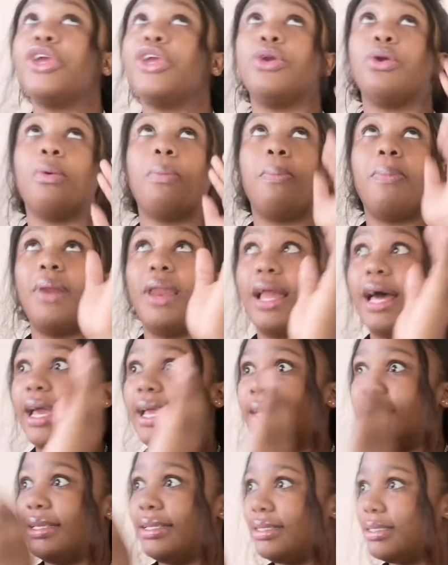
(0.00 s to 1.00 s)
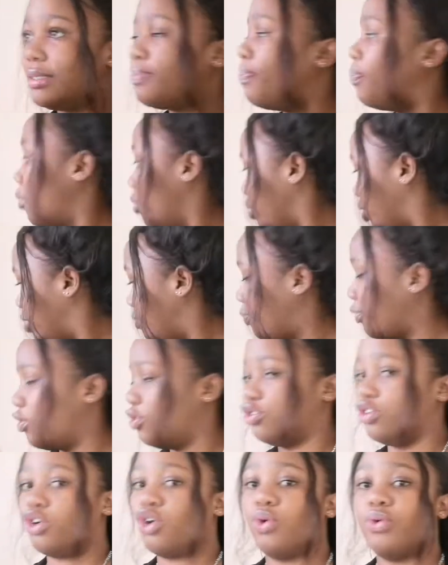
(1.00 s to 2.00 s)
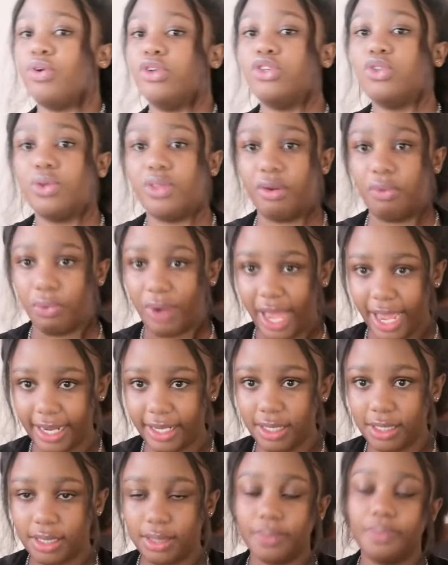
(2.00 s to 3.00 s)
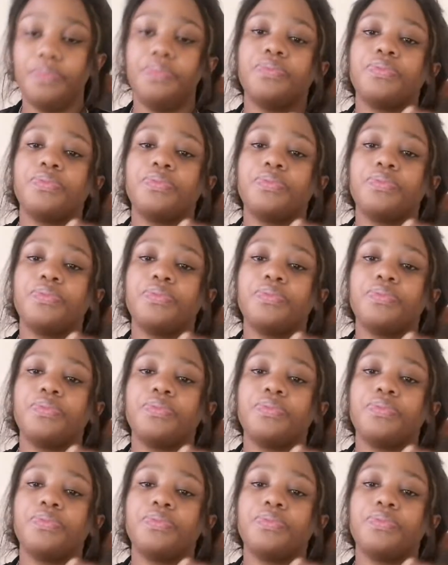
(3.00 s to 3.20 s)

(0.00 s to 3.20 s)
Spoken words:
you blind spot because you're going to the right,